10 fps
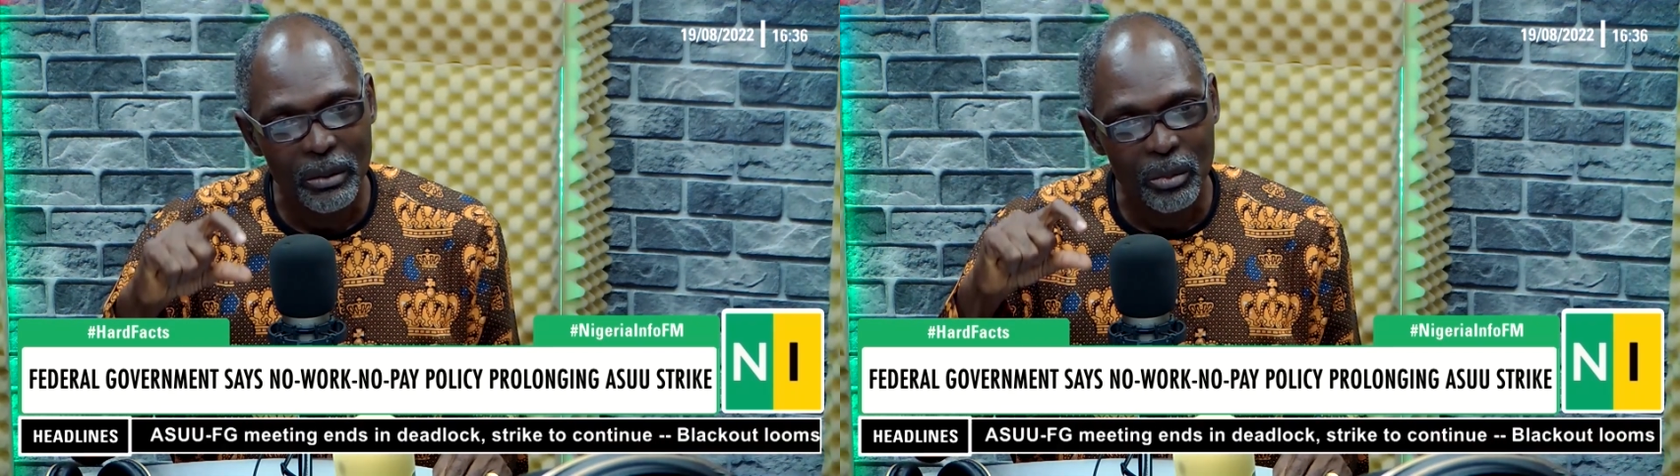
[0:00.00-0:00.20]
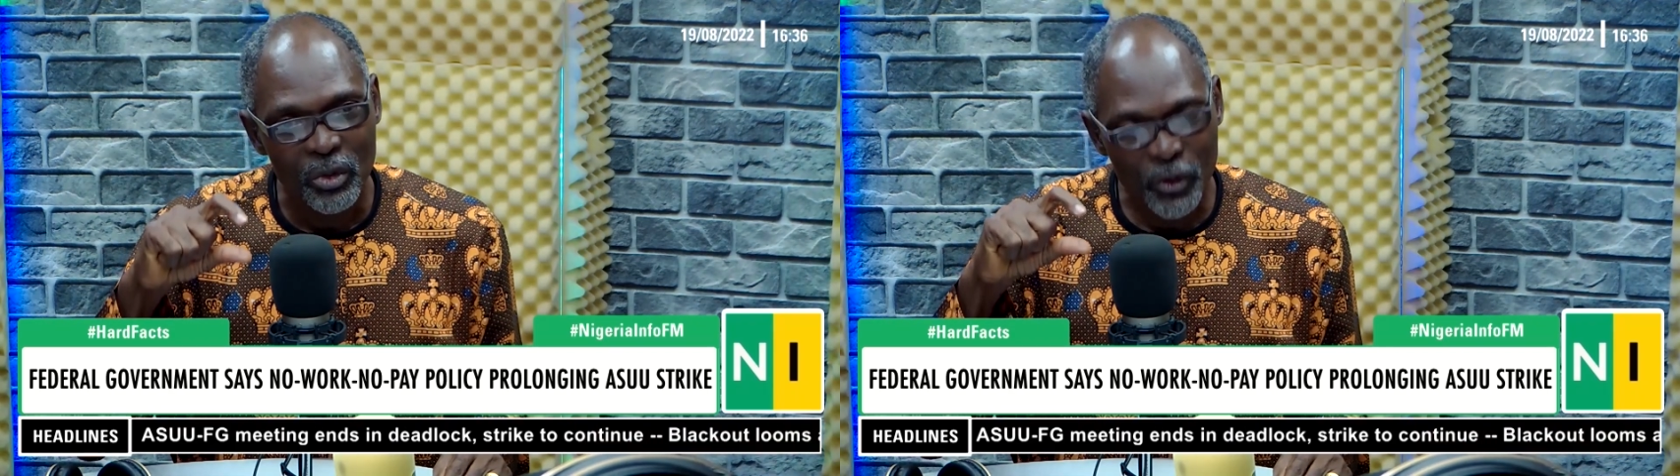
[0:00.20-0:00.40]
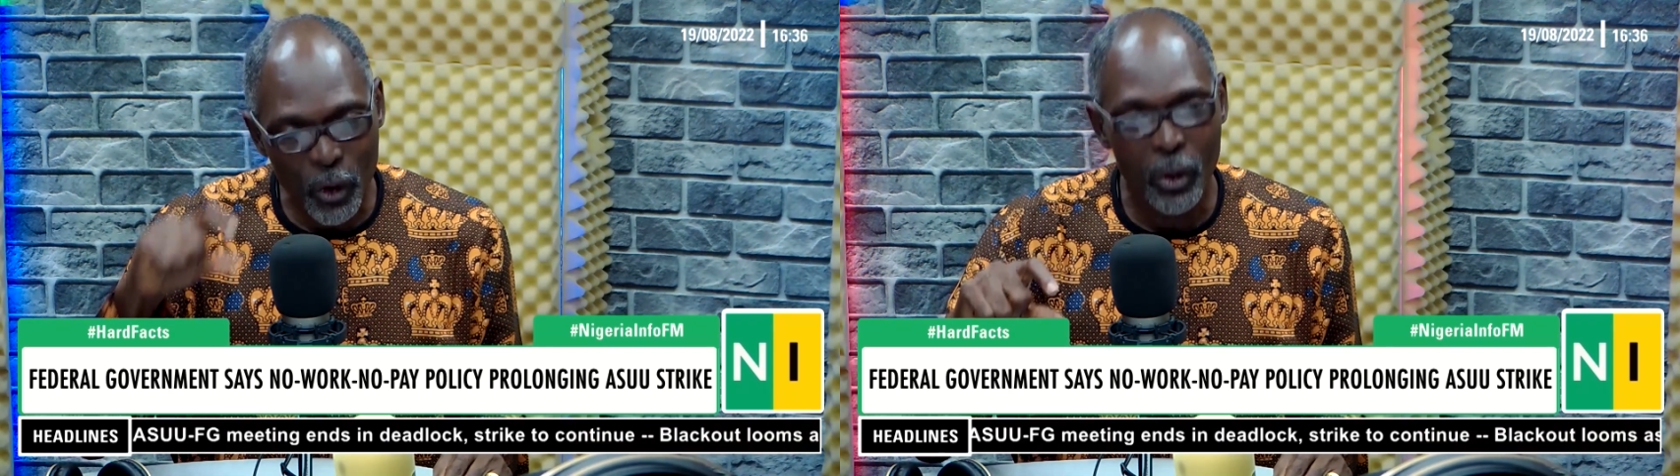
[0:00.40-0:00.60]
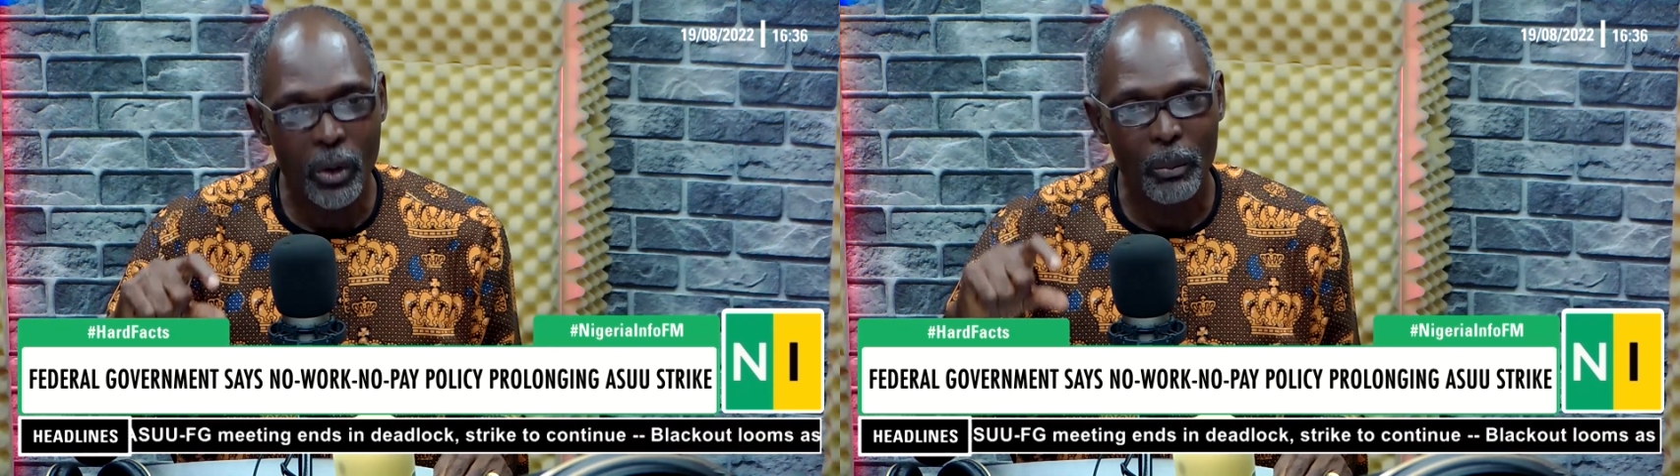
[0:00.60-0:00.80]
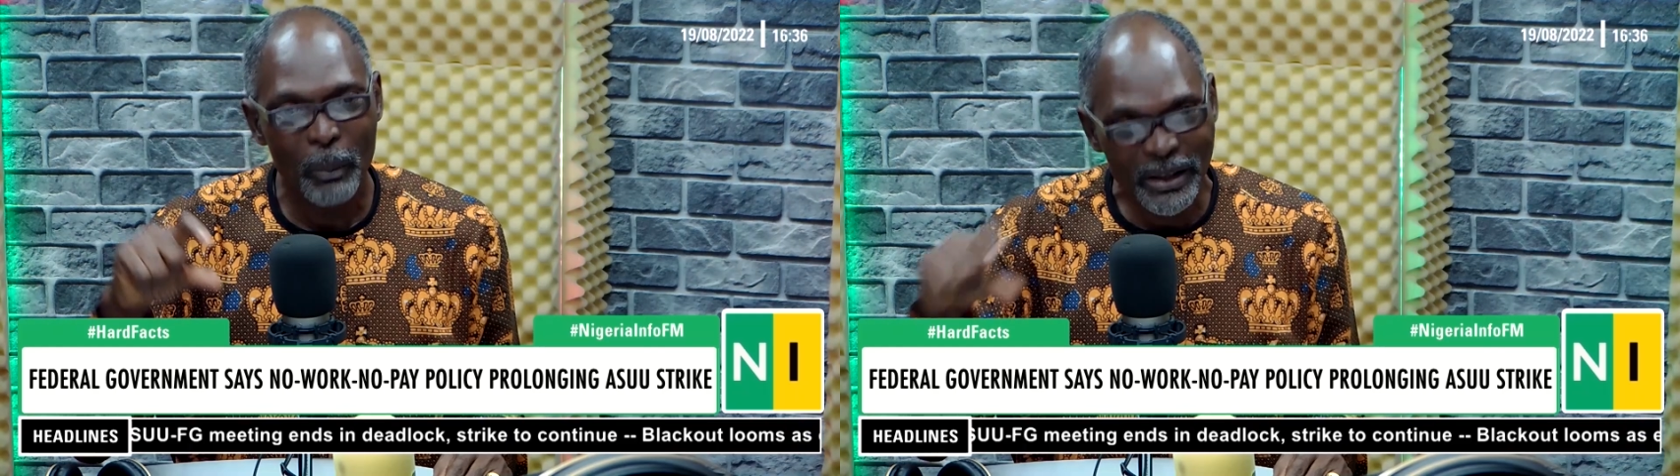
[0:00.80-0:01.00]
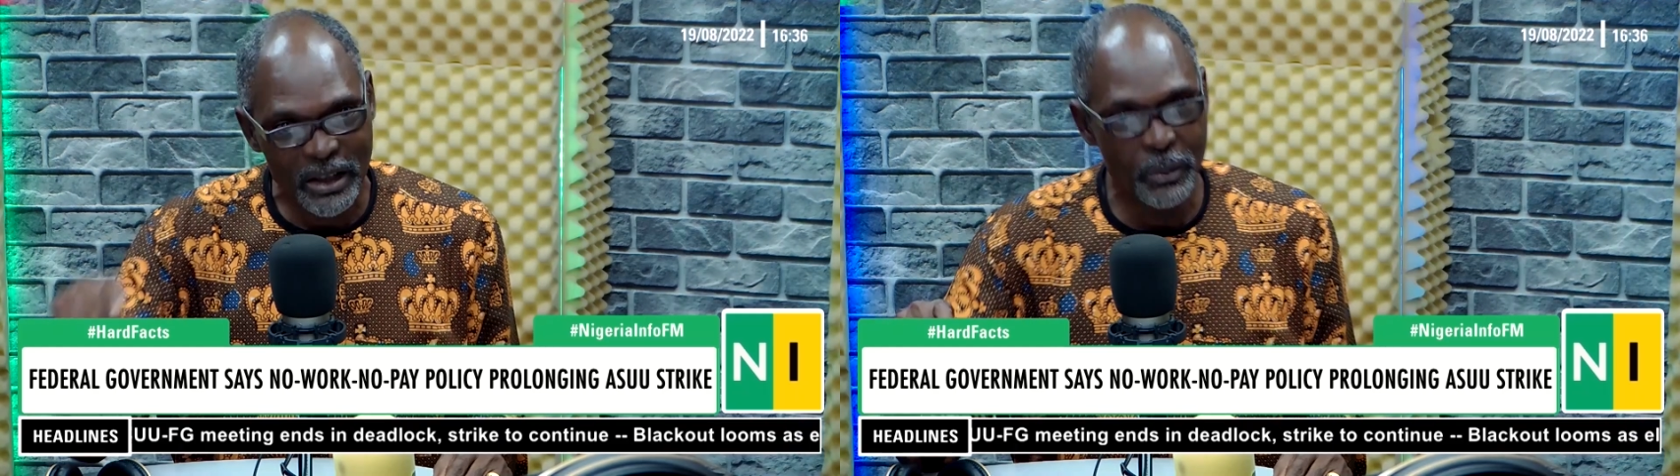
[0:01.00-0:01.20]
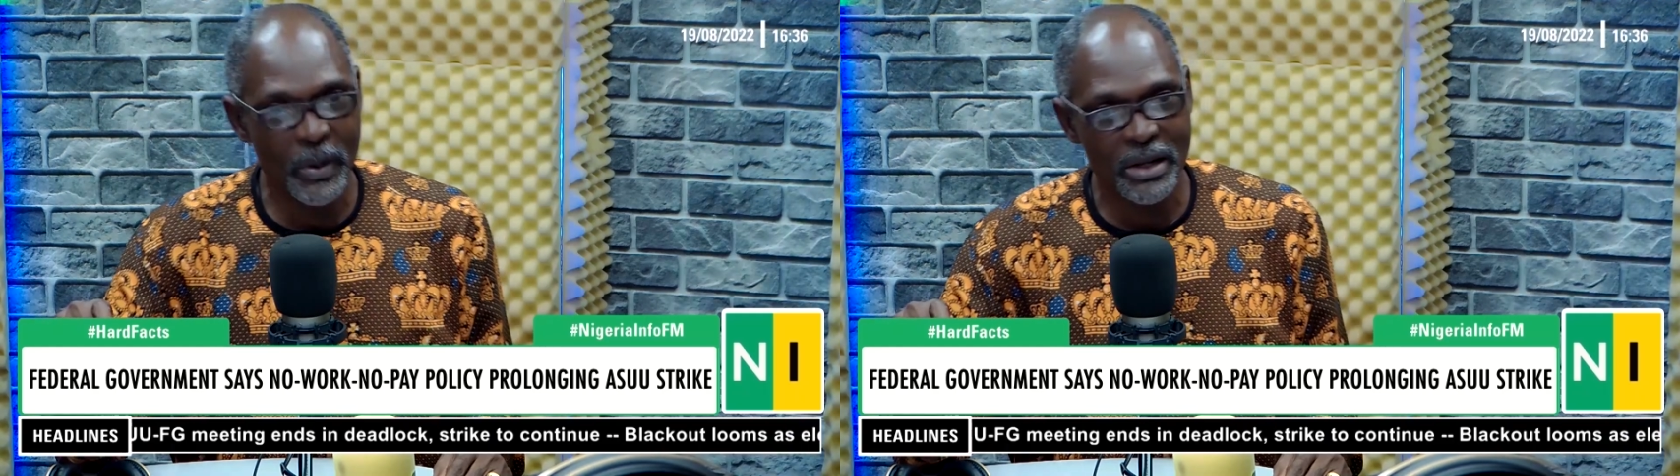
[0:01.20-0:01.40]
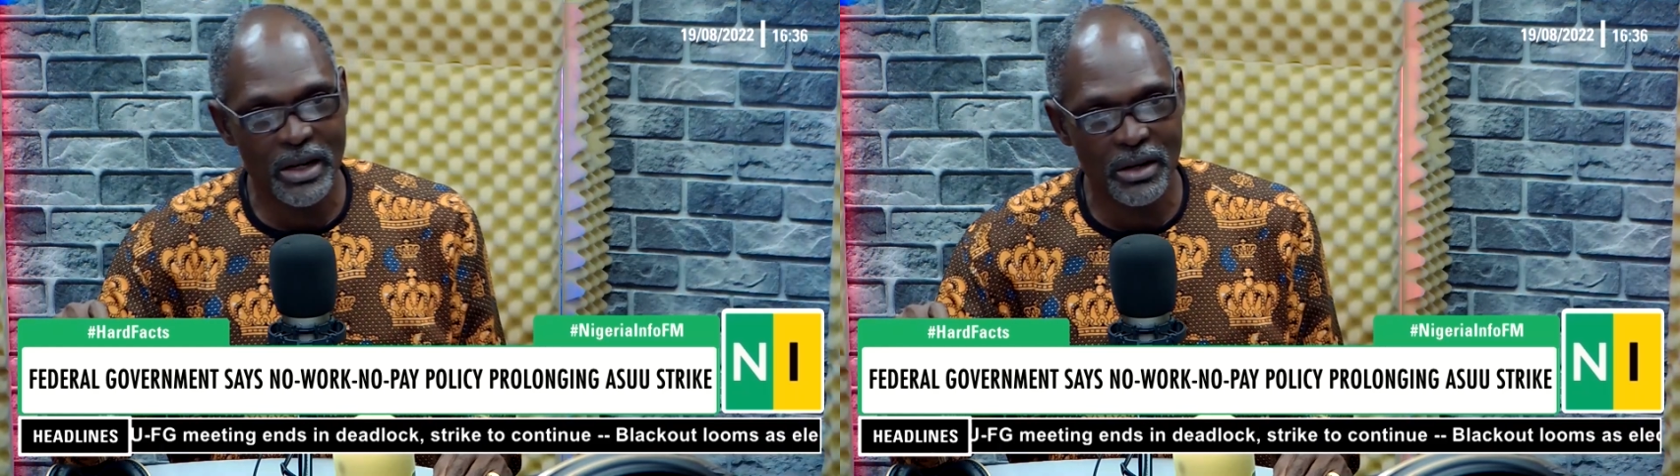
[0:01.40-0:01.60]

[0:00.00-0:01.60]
for participating in